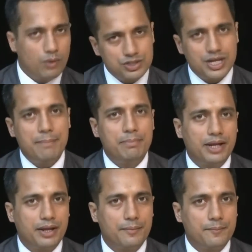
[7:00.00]
what's
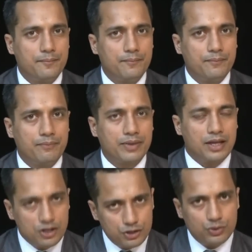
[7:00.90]
happening?
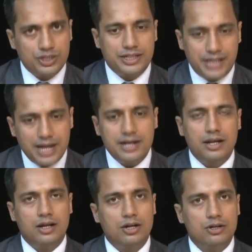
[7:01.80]
You
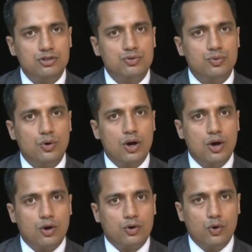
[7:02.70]
tend to
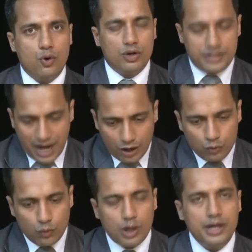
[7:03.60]
go
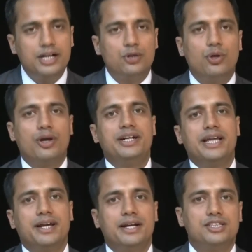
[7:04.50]
downward into your
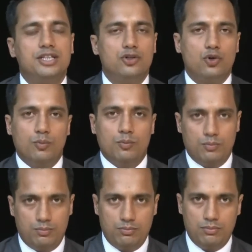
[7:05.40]
integrity syndrome.
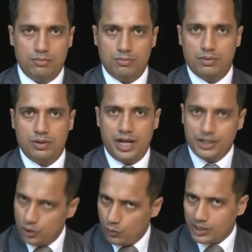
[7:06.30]

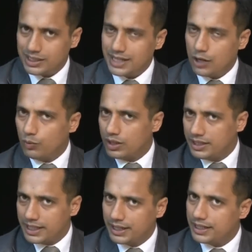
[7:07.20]
And you know what's a downward
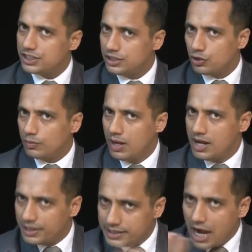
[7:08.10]
integrity syndrome?
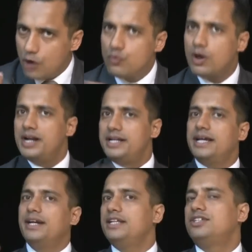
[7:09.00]
The downward
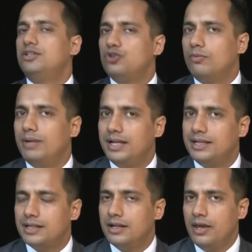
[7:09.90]
integrity syndrome
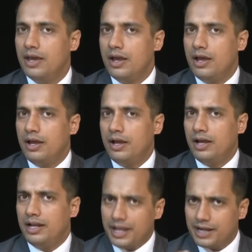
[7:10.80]
is,
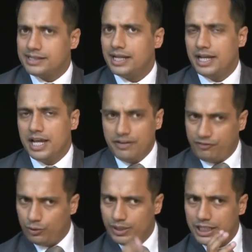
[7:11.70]
let us say,
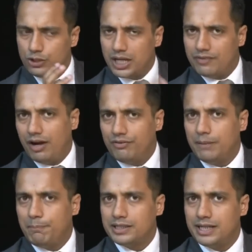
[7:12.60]
if you need to give one
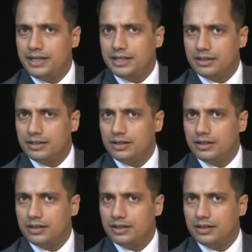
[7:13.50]
hundred percent